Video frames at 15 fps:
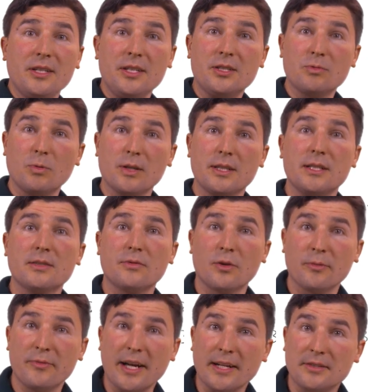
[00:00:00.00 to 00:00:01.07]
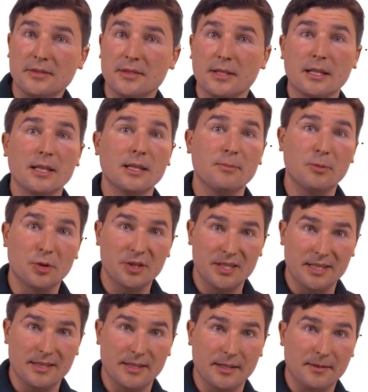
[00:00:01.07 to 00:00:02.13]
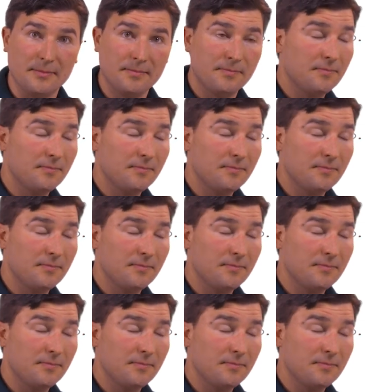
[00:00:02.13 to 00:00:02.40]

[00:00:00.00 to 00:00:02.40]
each one of these form factors in a little more detail.